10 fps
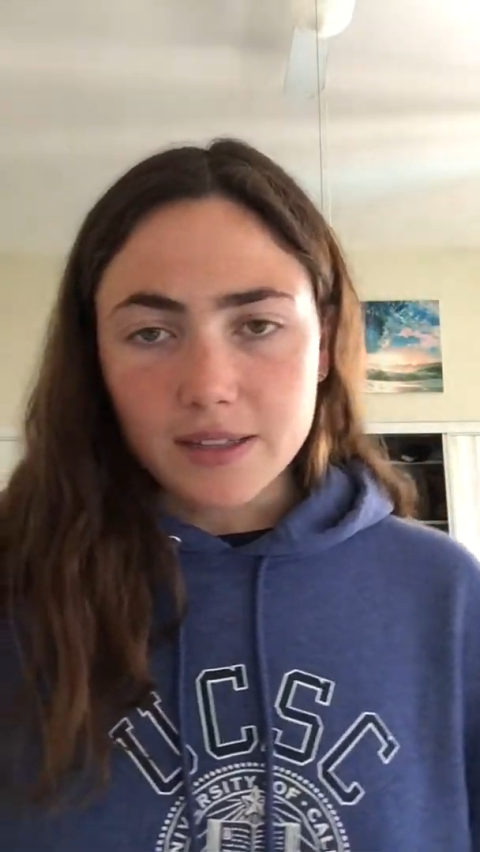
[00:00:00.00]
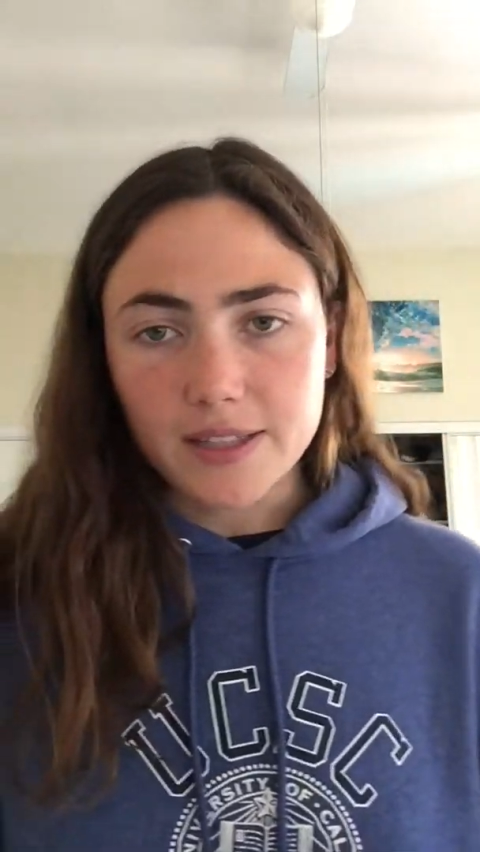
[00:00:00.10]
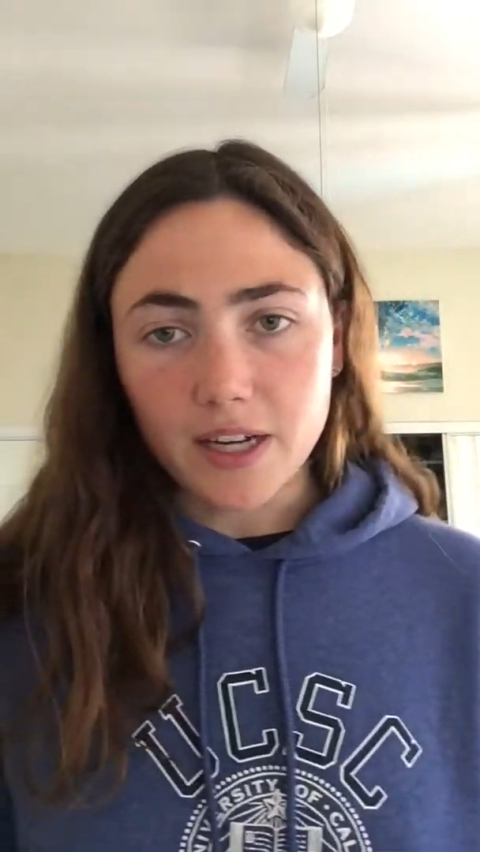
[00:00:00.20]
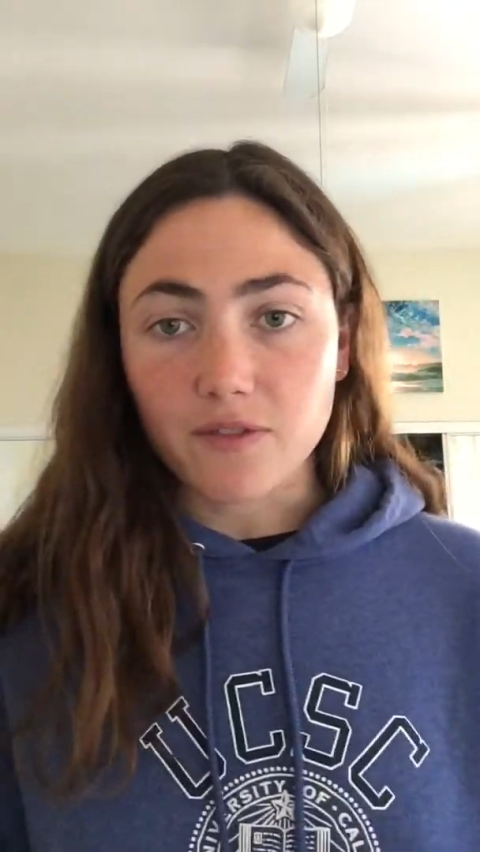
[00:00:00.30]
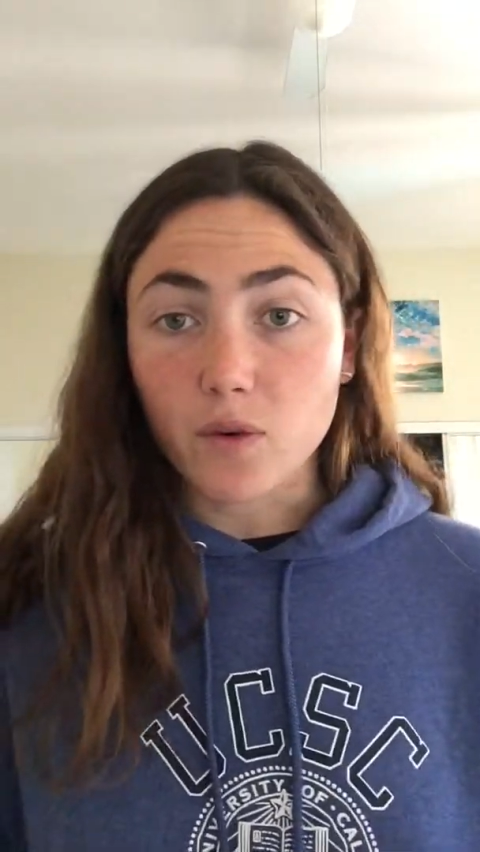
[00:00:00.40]

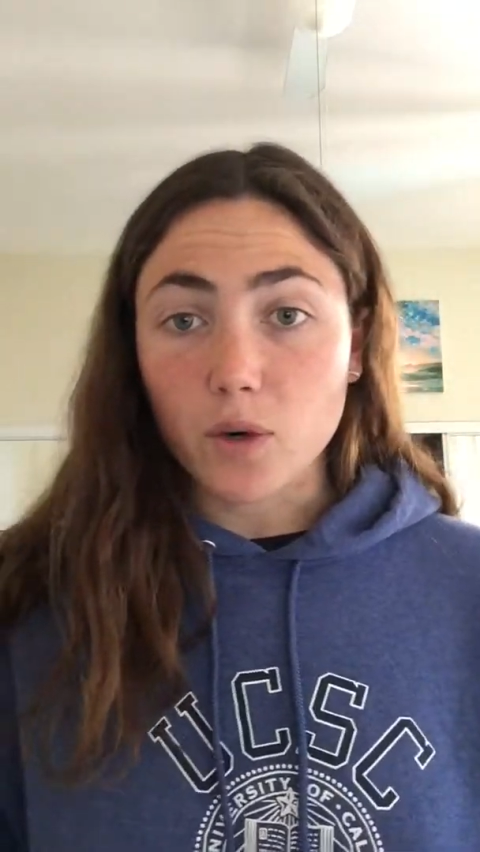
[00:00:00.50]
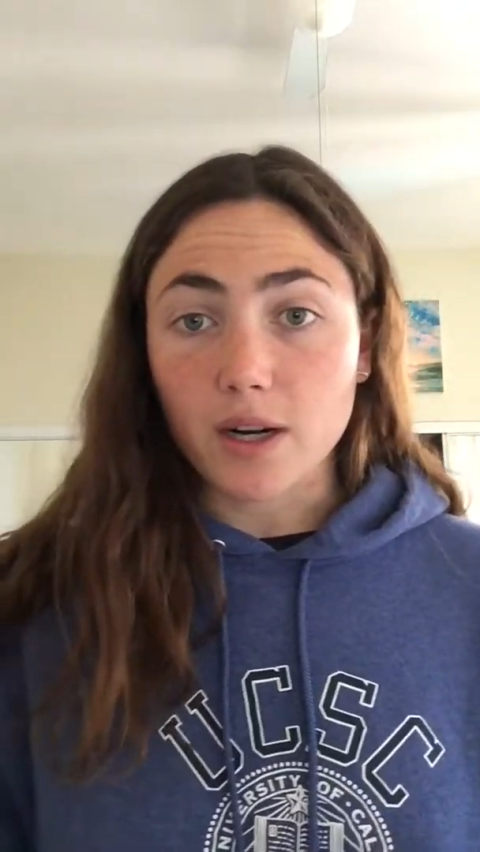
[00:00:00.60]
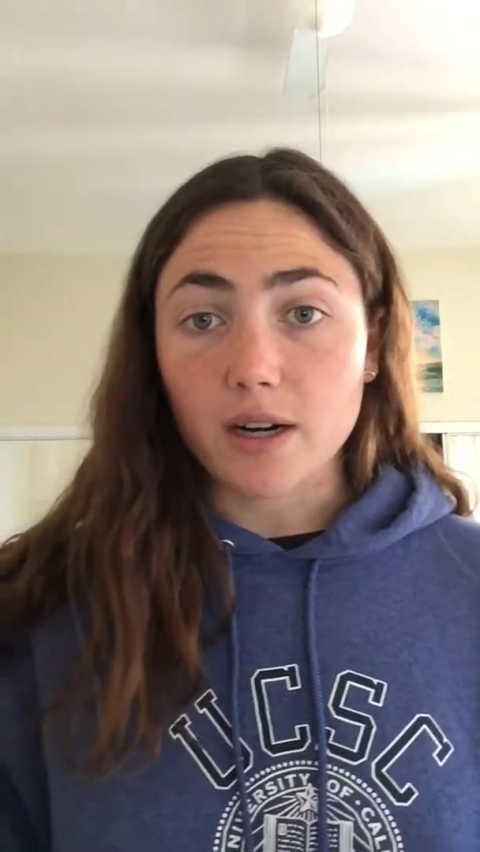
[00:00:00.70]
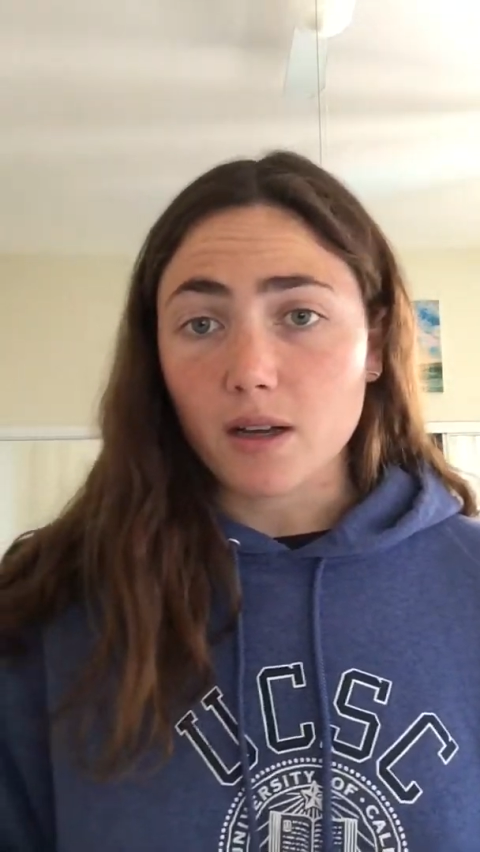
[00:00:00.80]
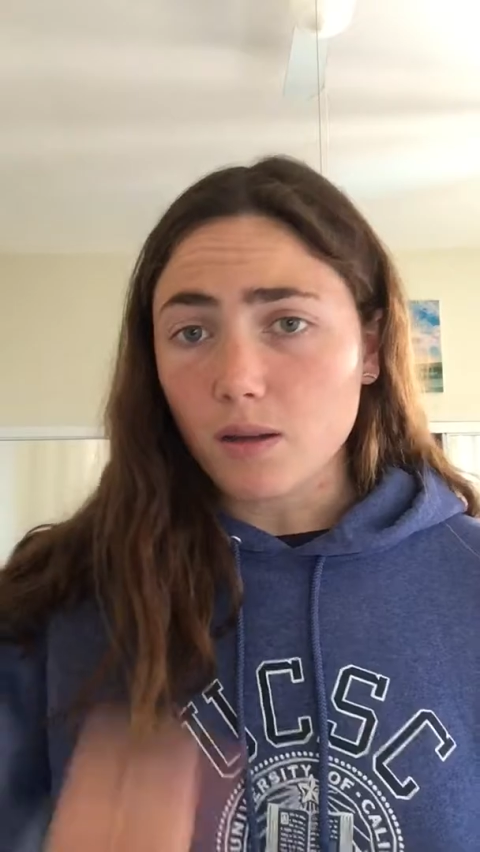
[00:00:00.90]

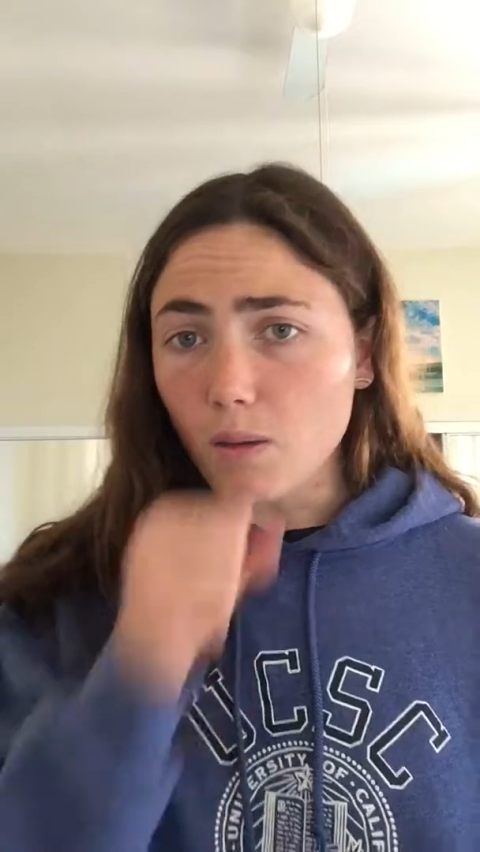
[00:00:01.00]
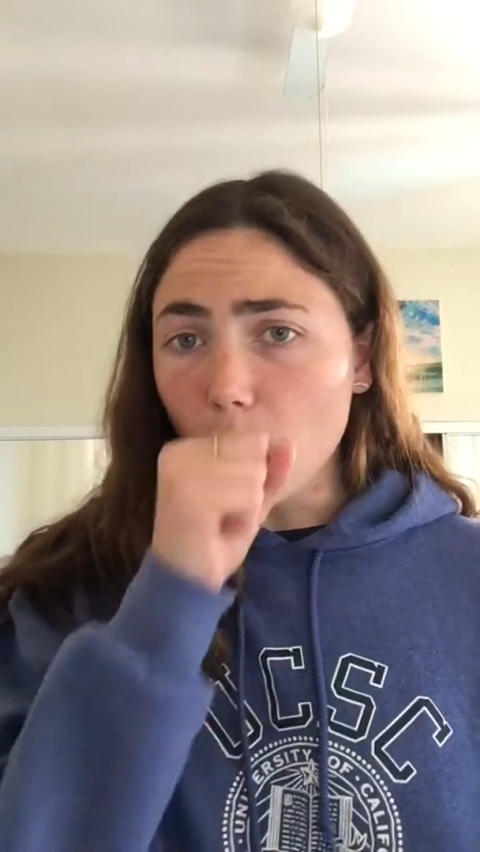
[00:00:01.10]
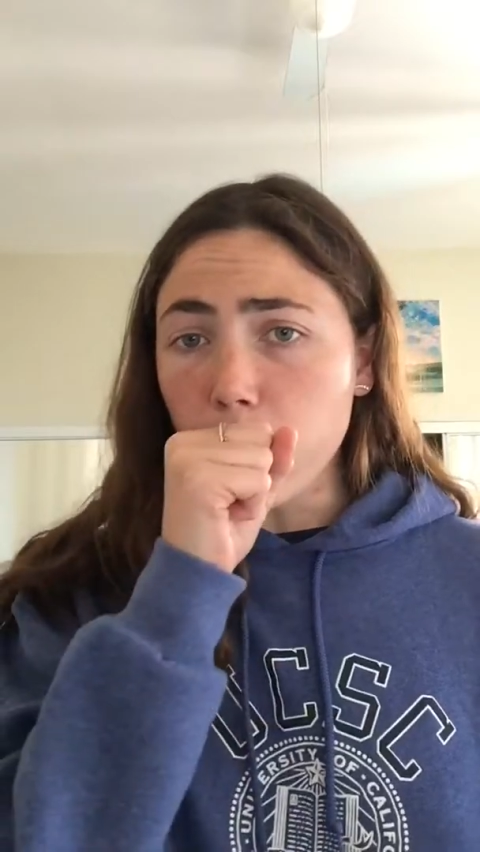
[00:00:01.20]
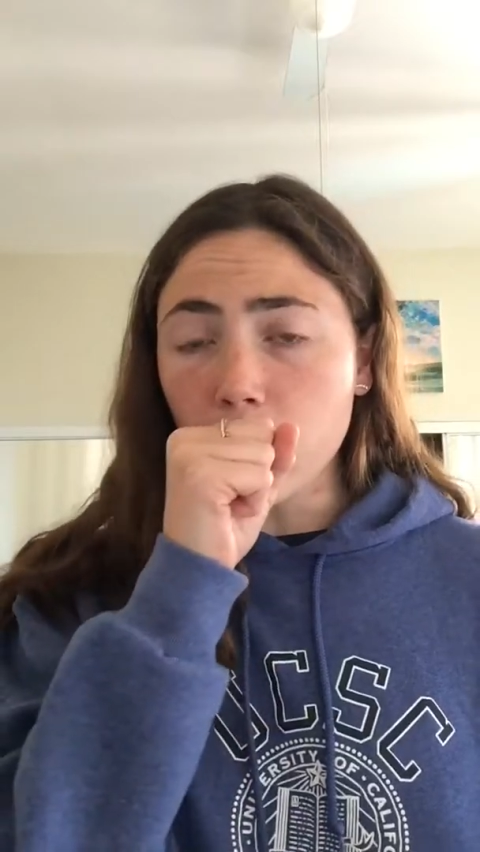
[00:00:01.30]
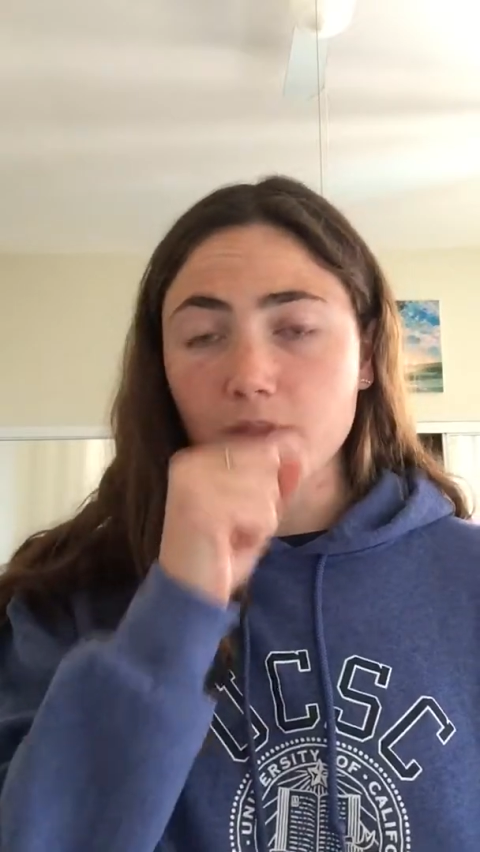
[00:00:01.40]
Therefore,
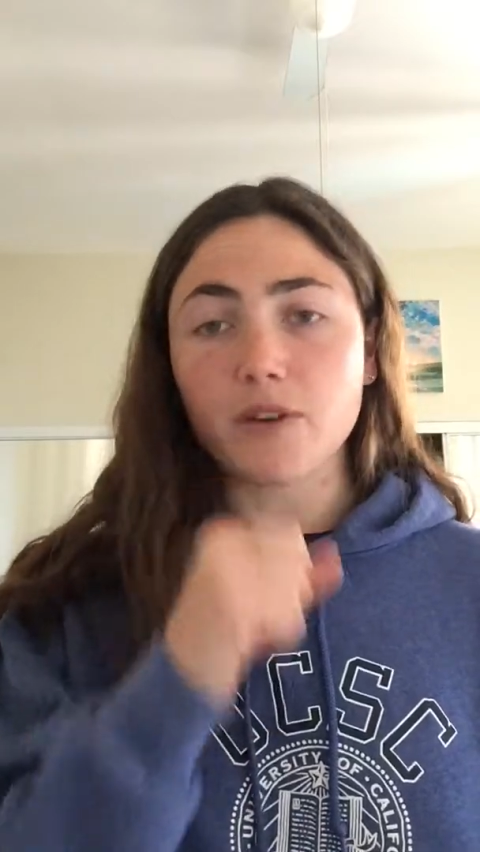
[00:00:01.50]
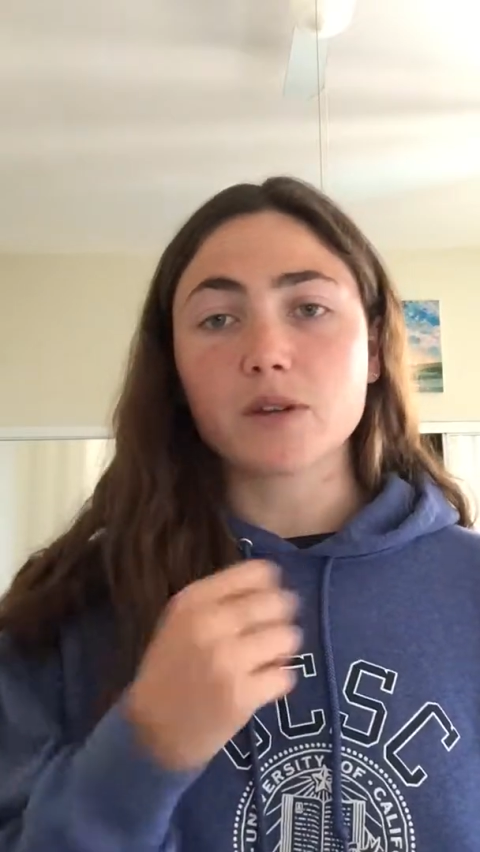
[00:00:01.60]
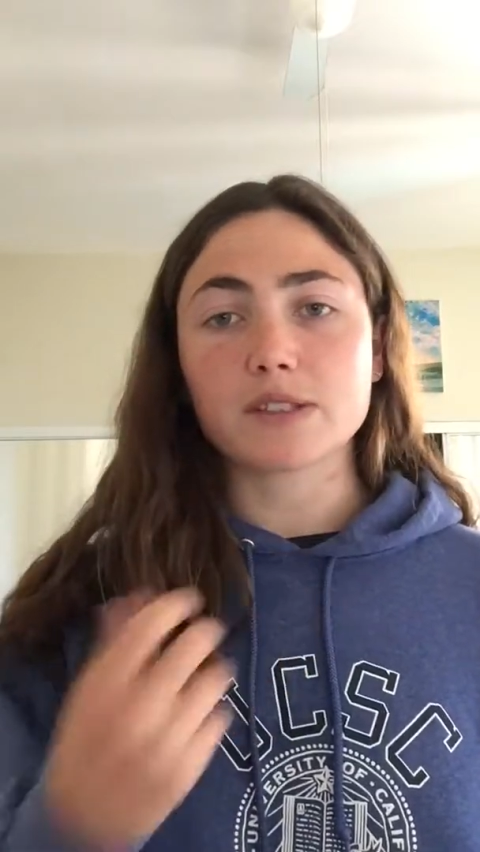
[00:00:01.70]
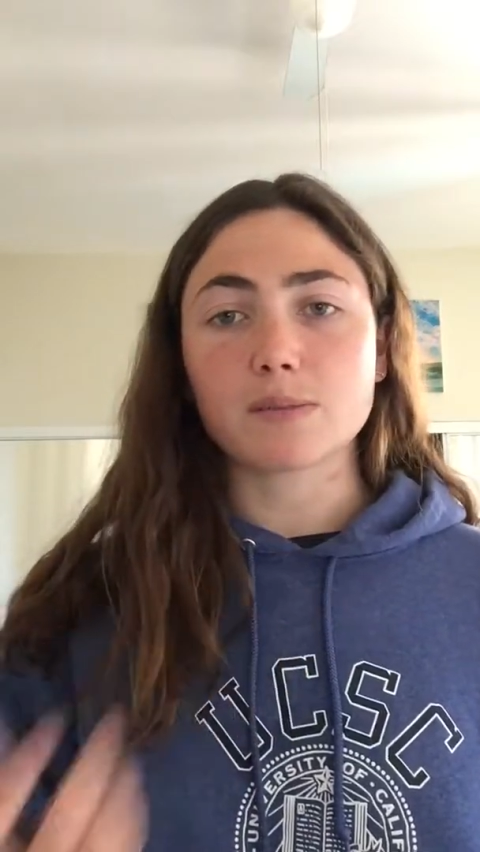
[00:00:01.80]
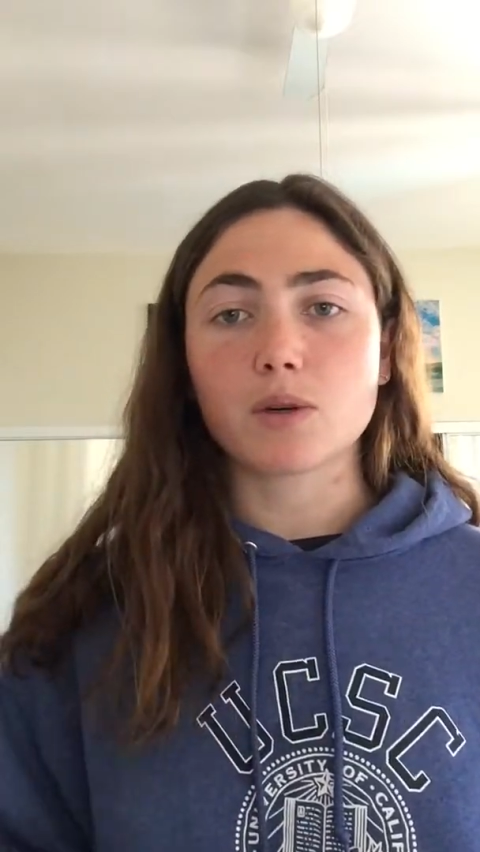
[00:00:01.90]

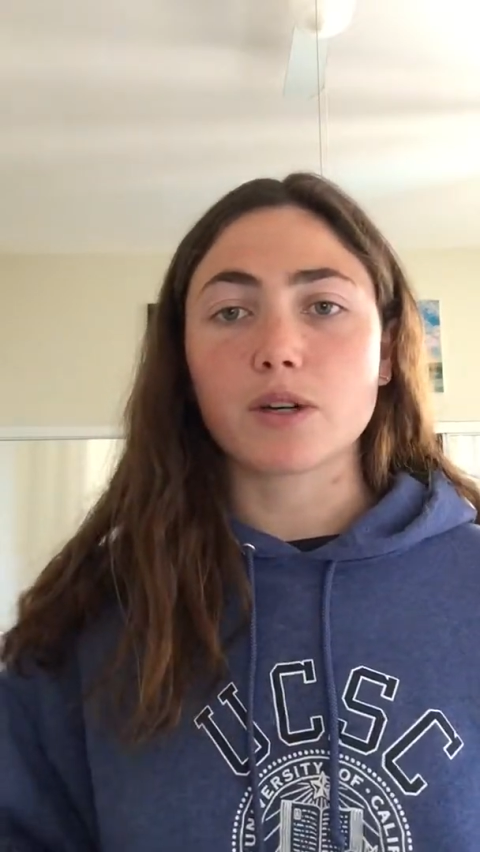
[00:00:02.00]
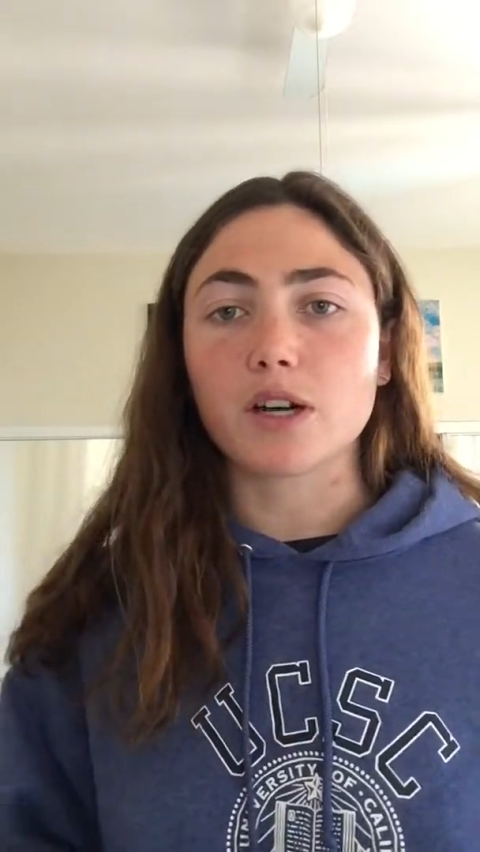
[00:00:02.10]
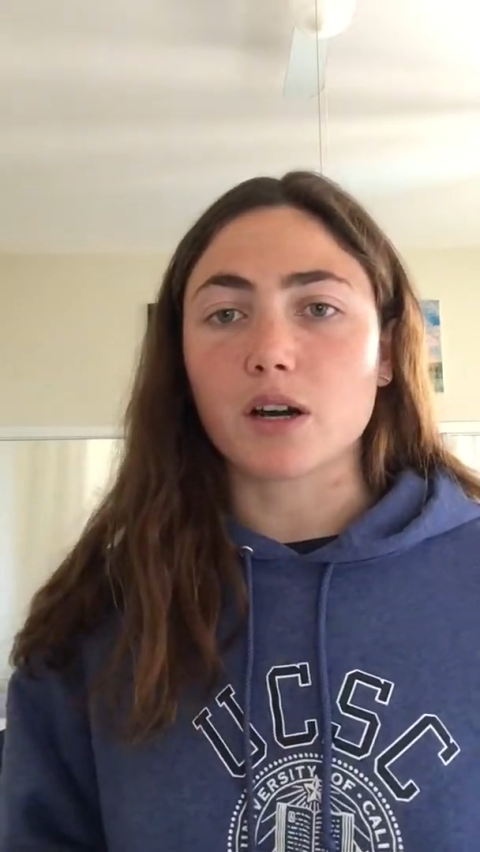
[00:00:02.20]
focus more